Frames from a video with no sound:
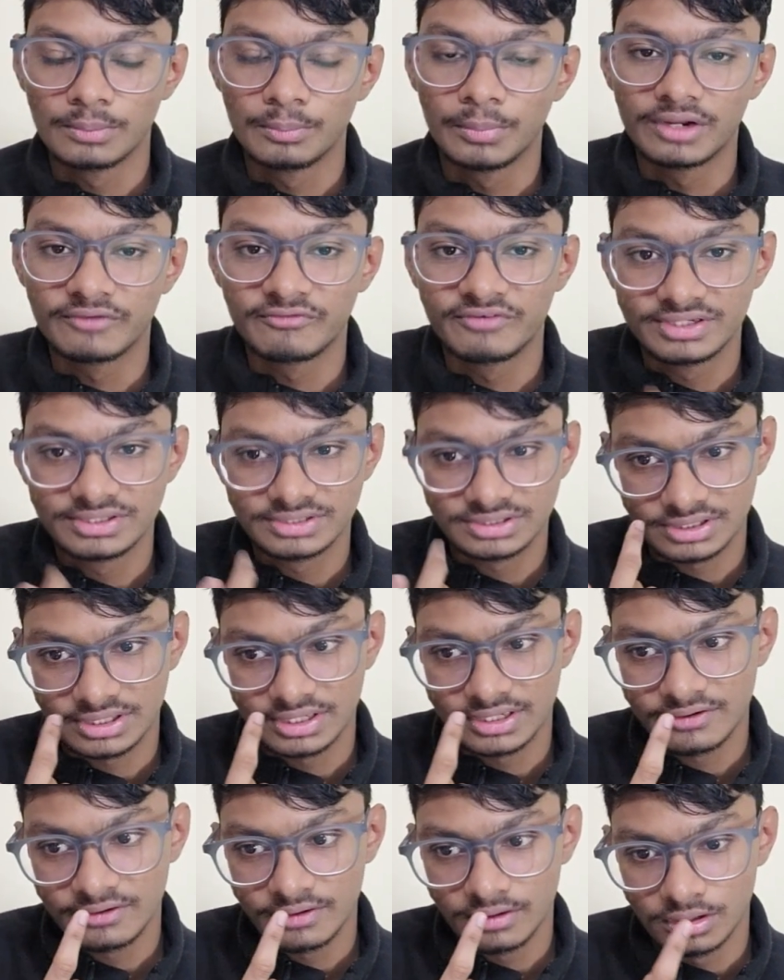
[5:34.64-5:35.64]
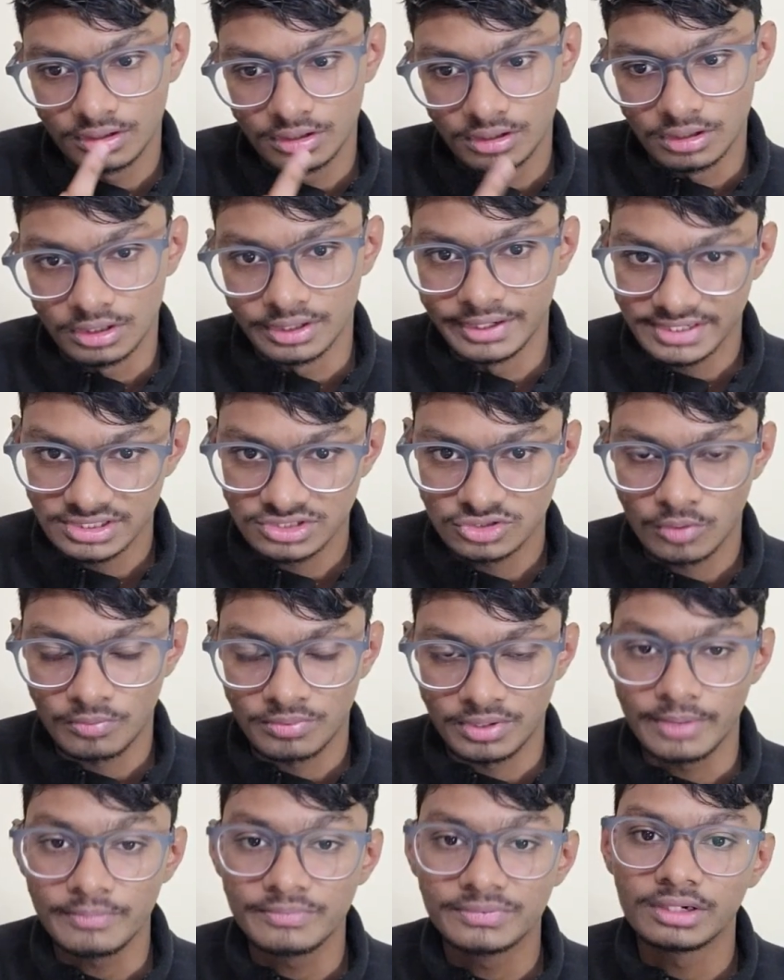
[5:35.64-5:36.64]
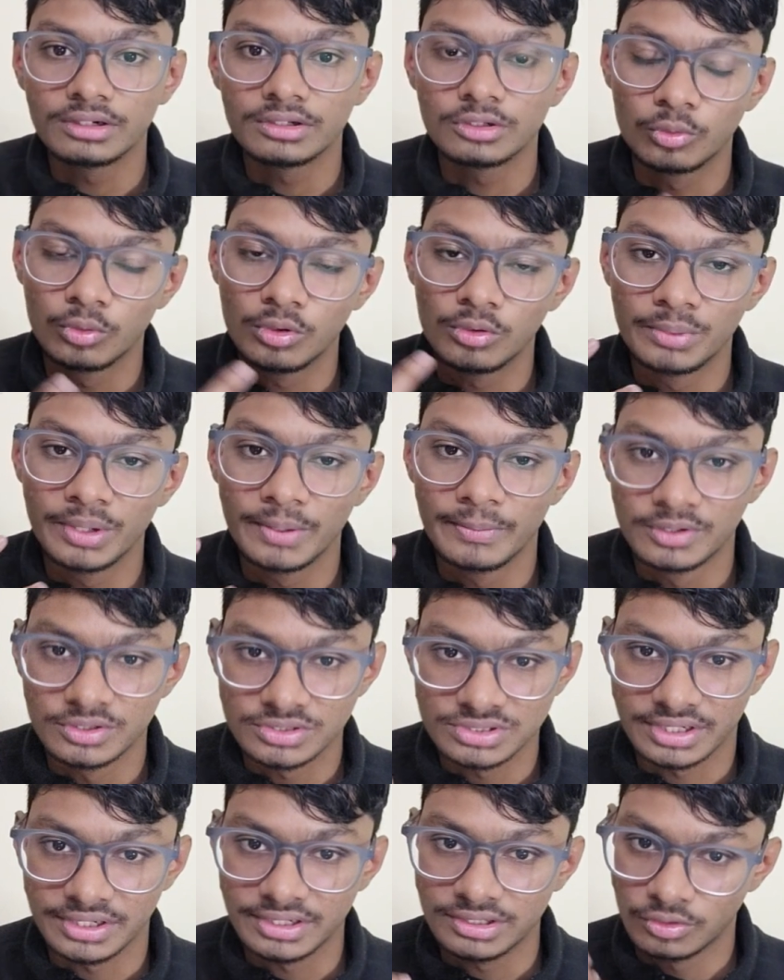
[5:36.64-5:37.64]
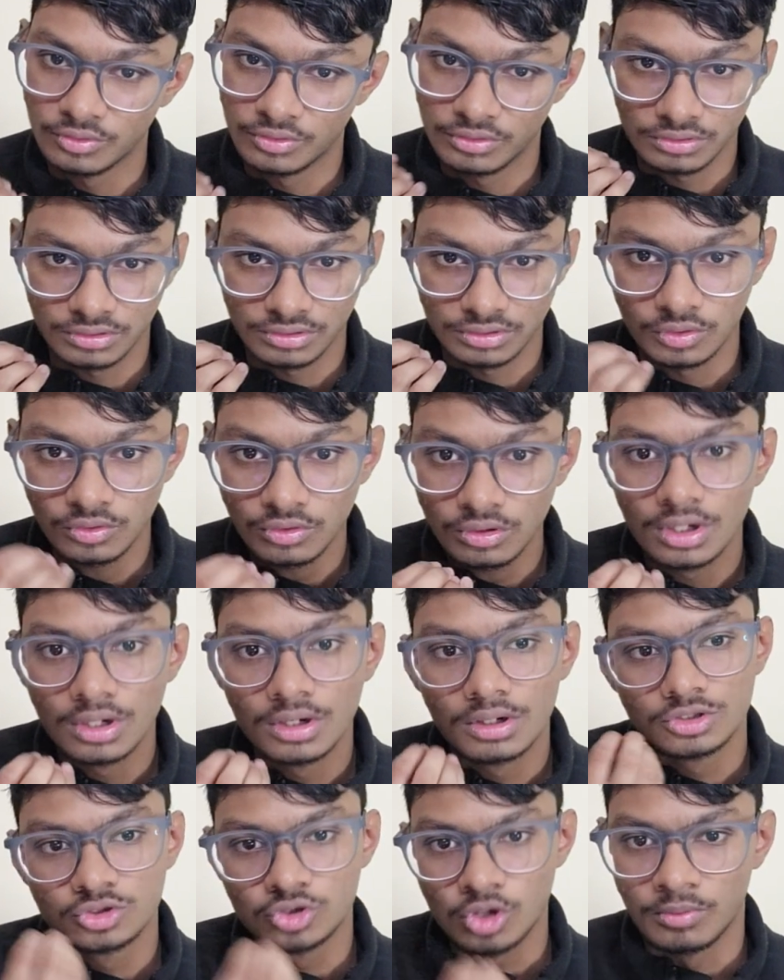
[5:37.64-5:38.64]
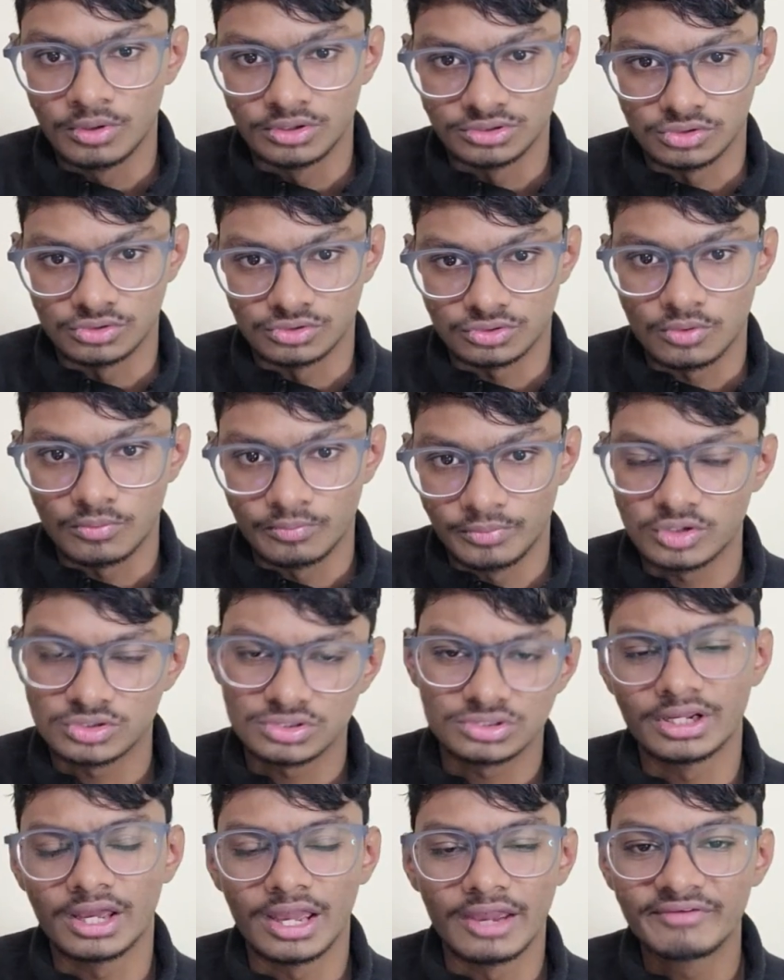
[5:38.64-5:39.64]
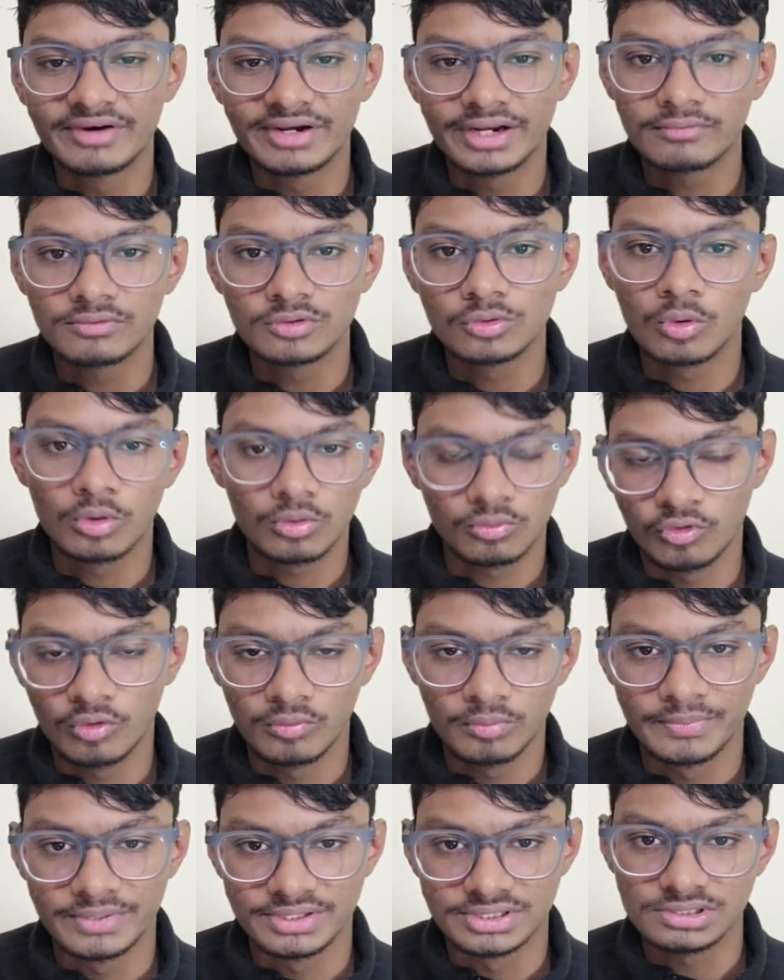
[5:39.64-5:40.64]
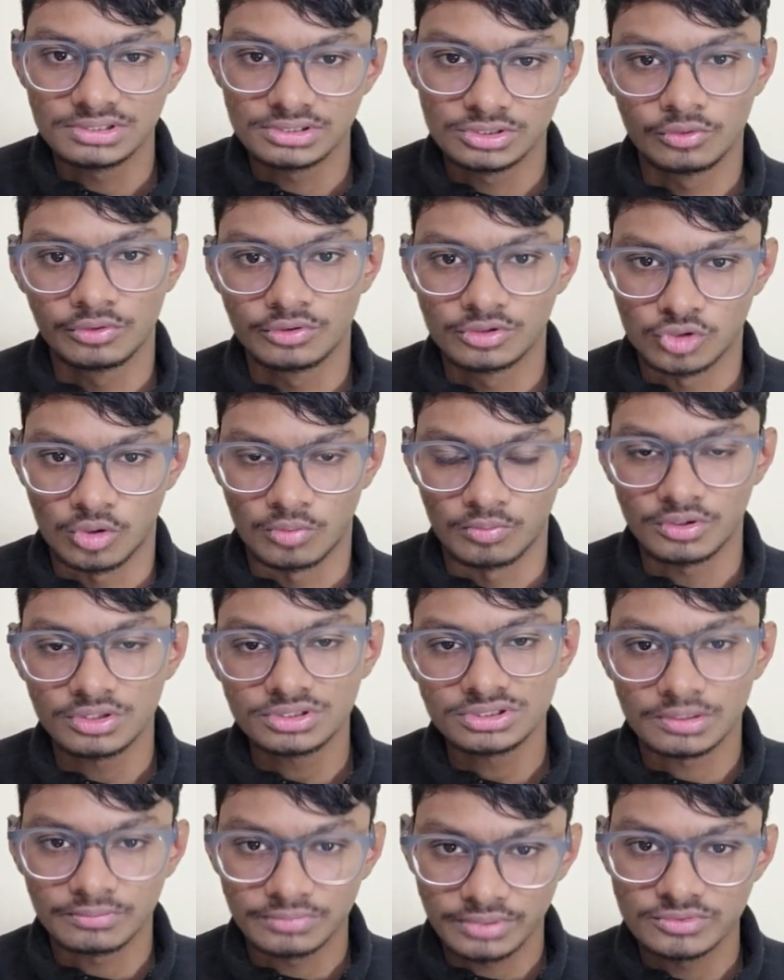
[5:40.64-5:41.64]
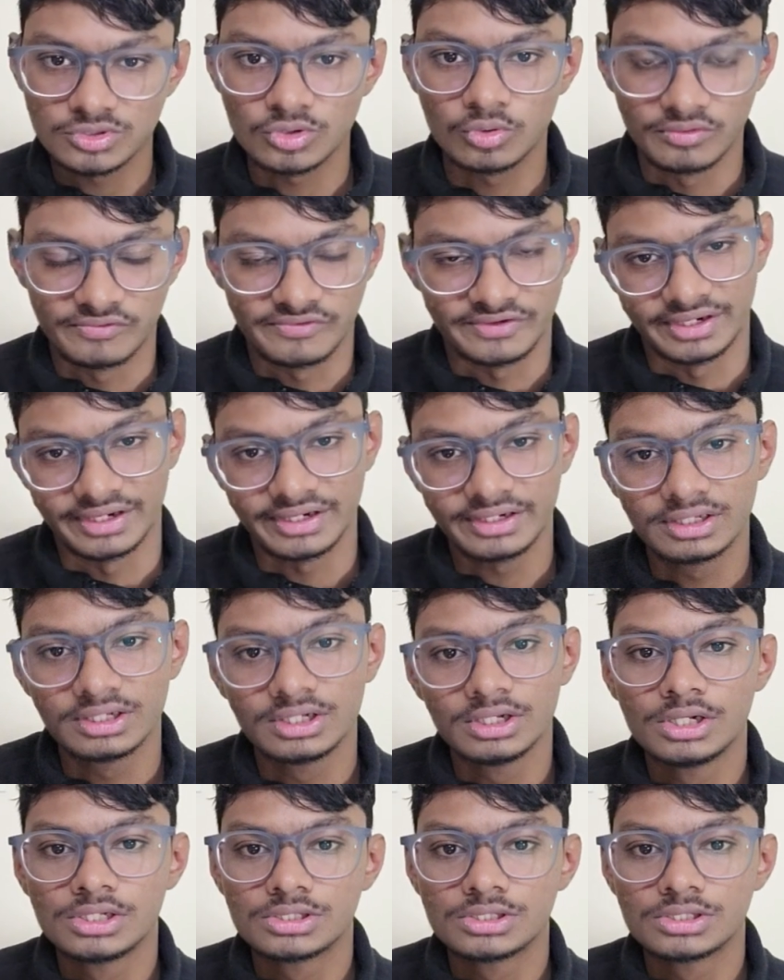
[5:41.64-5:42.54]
But if it is a desk job type, then you will be able to study during your job hours also, because every time you won't be busy during your job hours, sometimes you will be, right?